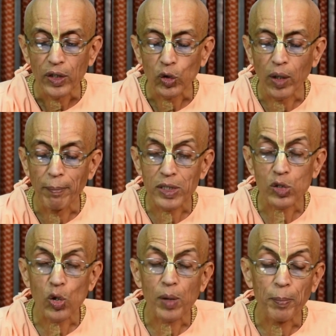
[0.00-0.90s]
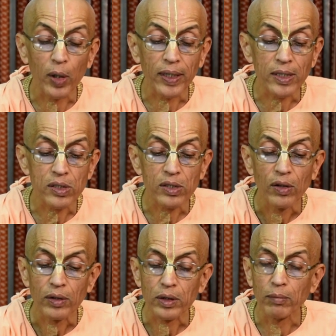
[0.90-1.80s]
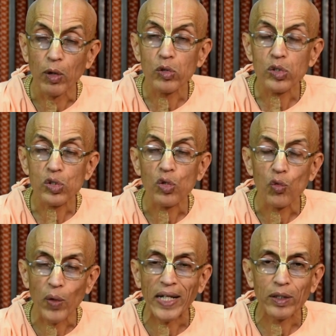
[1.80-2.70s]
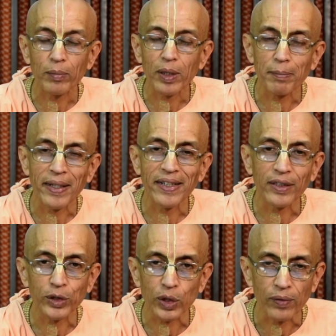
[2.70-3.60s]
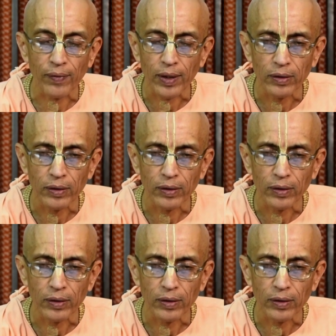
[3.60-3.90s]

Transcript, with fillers: you have bestowed upon us the most valuable benediction.